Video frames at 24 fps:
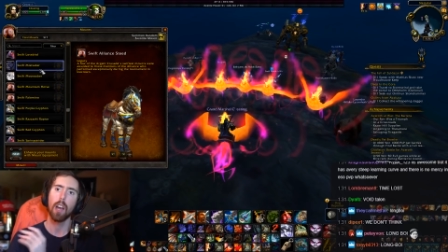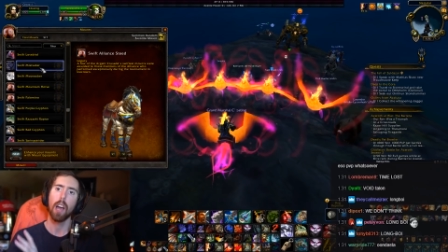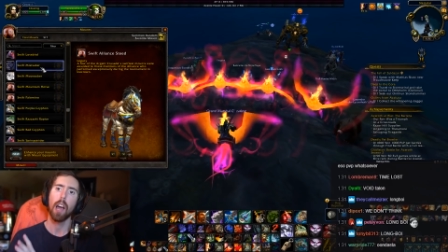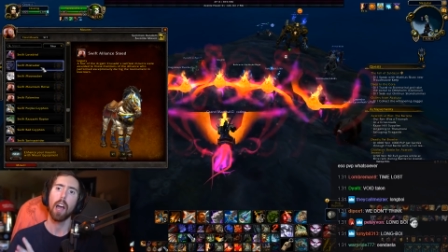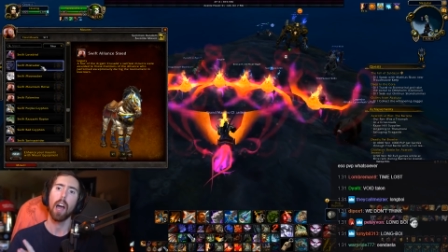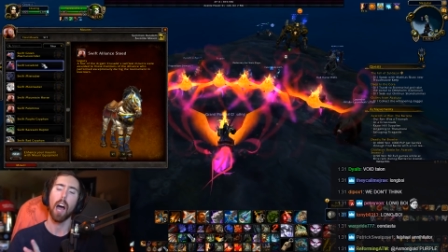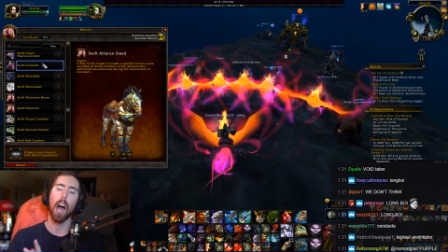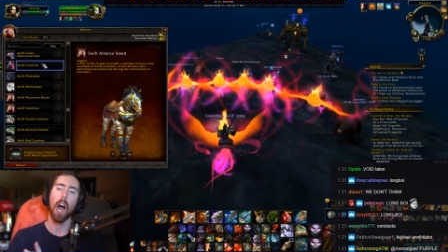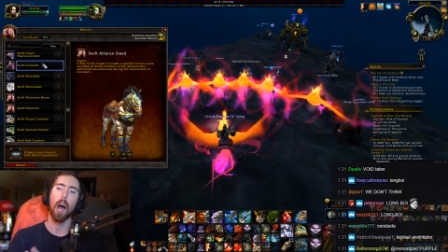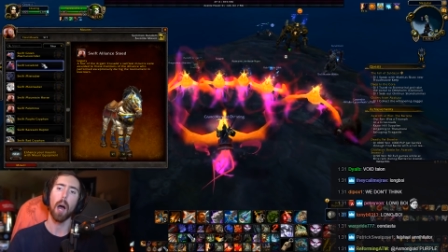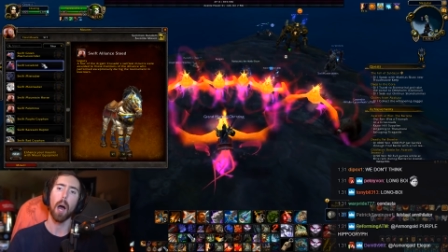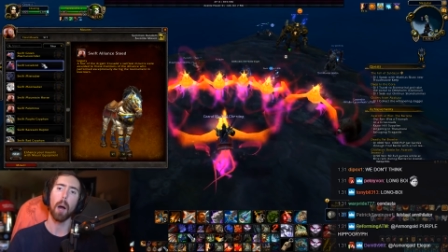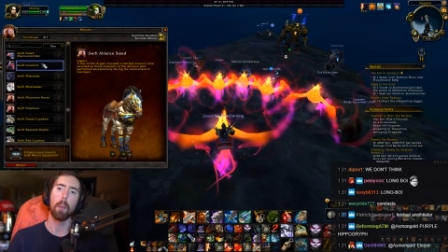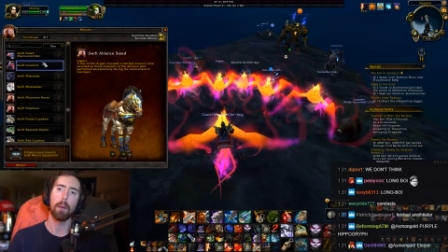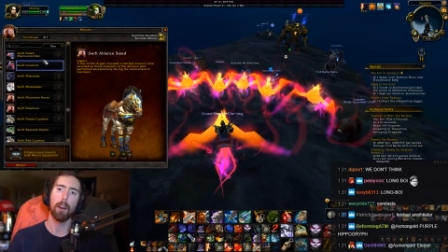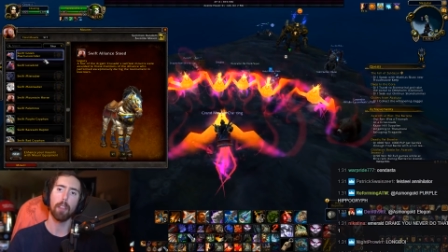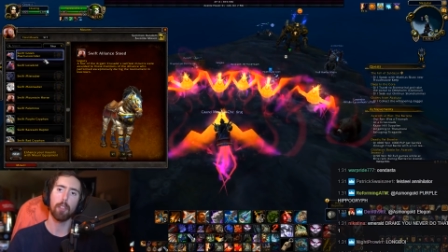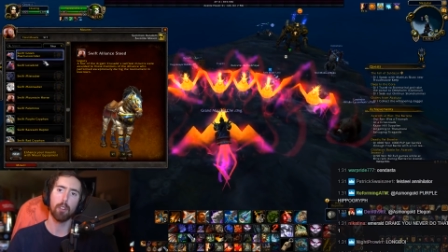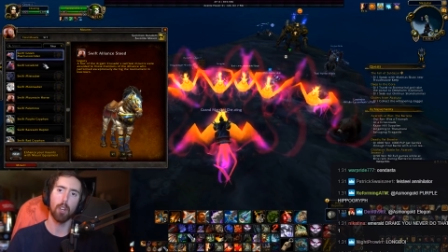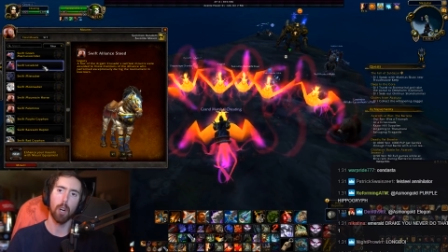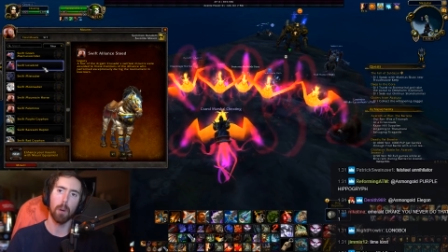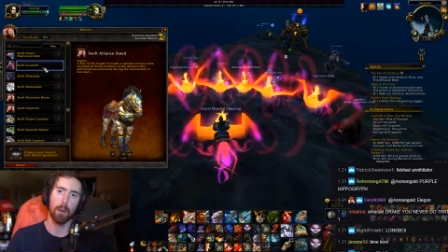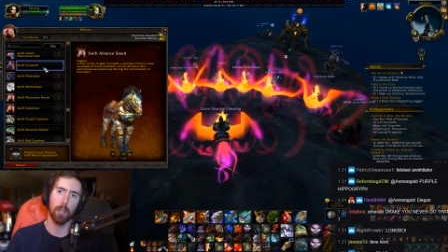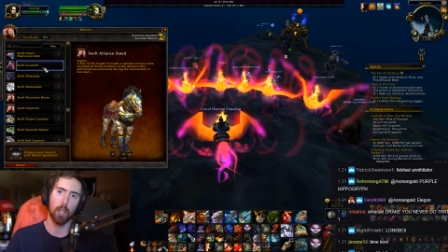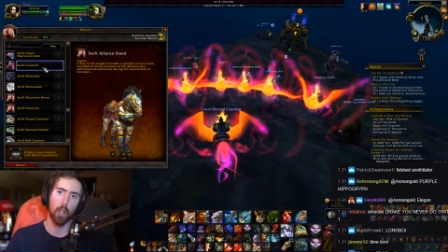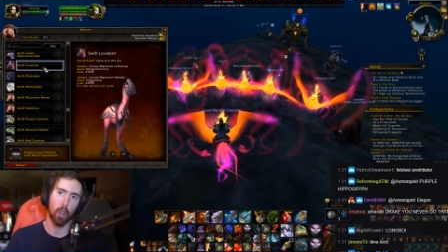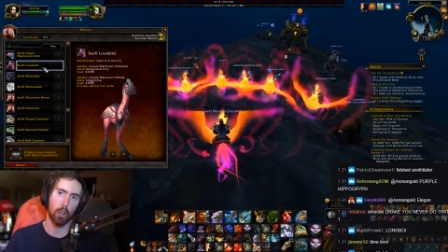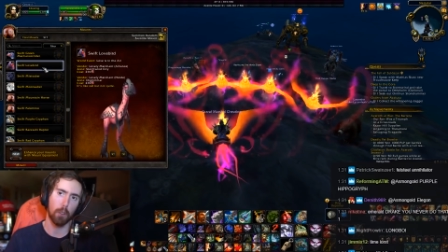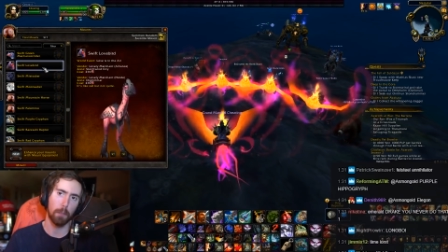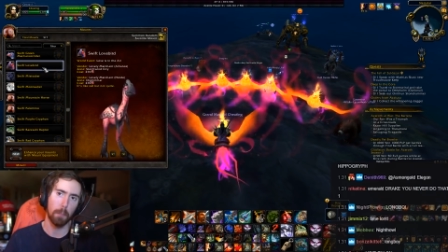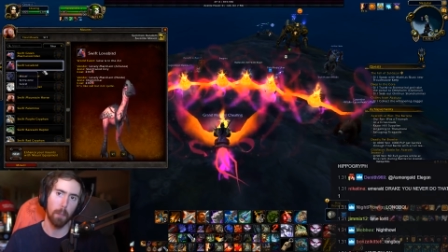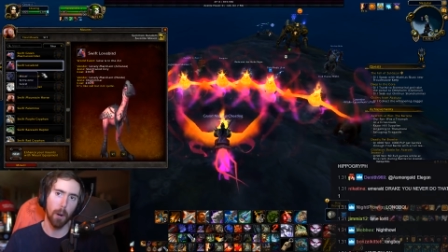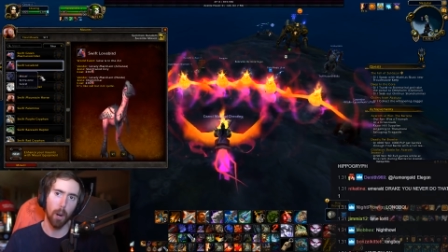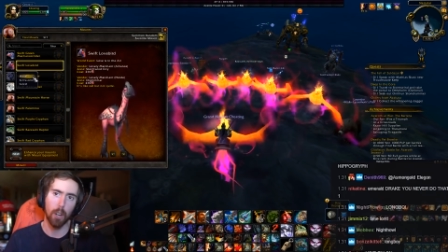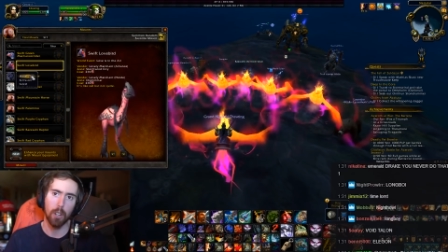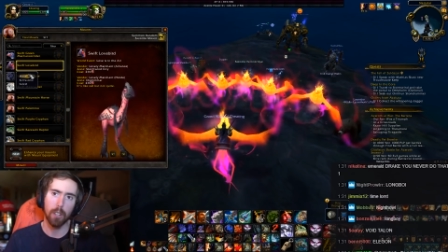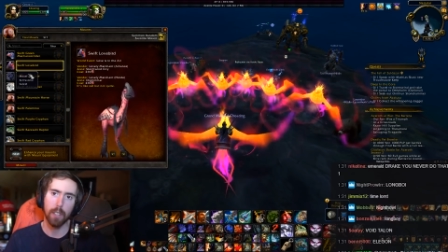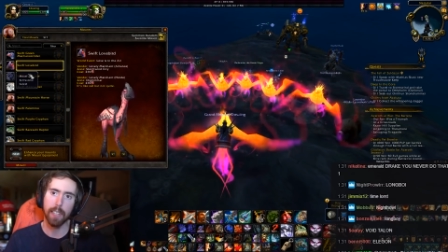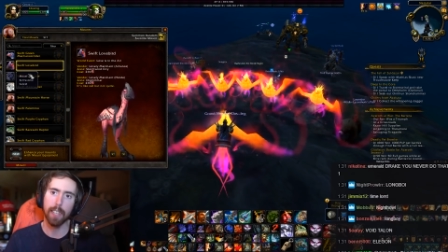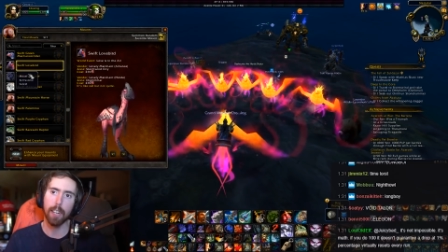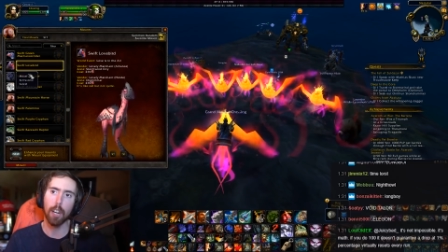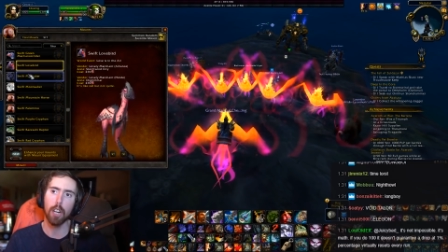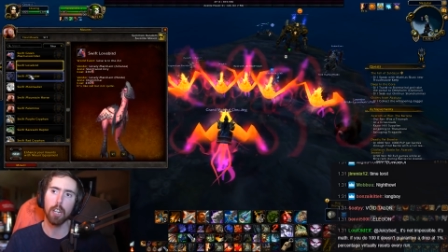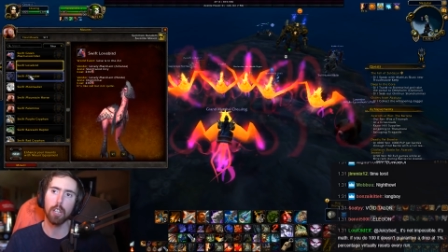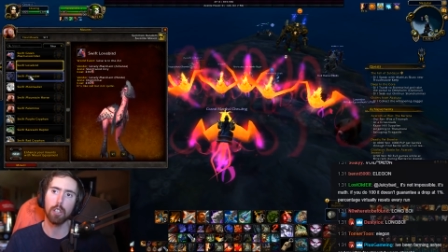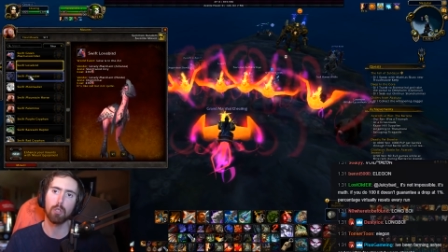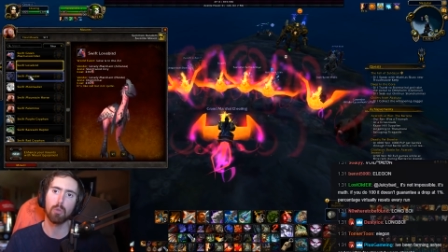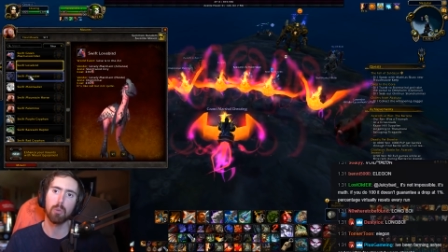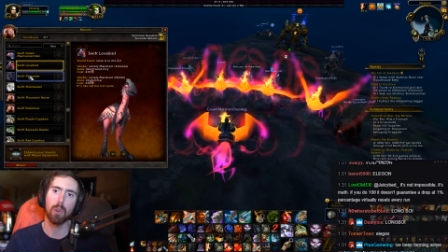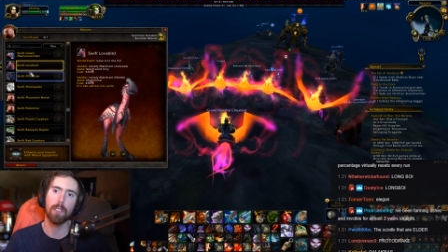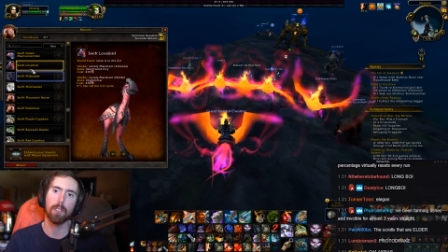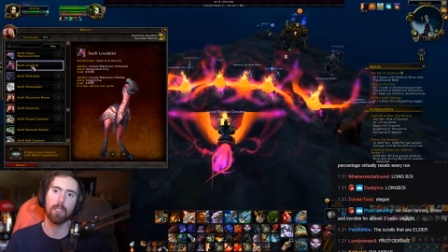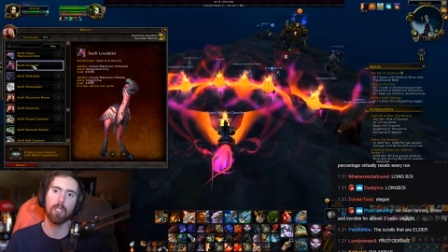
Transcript: I am gonna throw him a curveball. Get on the Swift